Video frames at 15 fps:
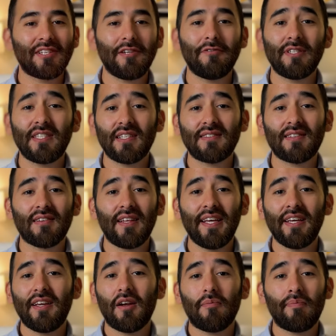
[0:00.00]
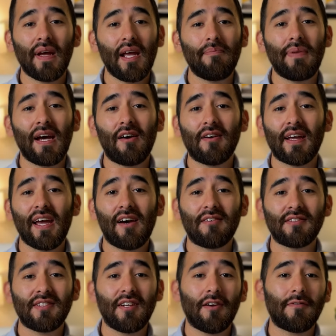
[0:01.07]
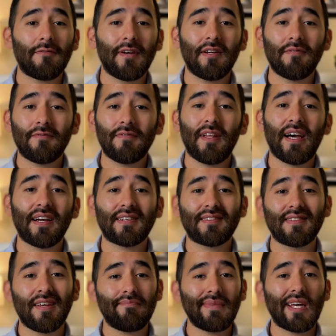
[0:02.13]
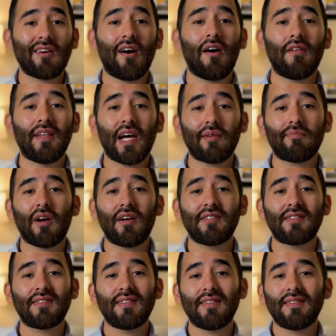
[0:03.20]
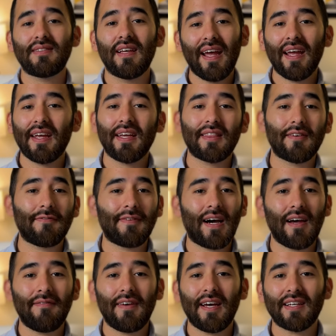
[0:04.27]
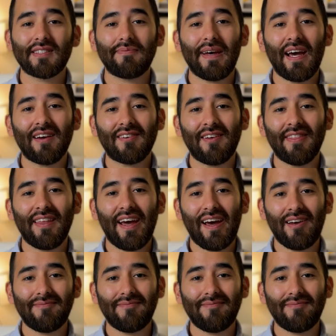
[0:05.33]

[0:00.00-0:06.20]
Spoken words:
you would just link your PayPal account to your Freedom Flex and make online purchases and get the 5x back on that.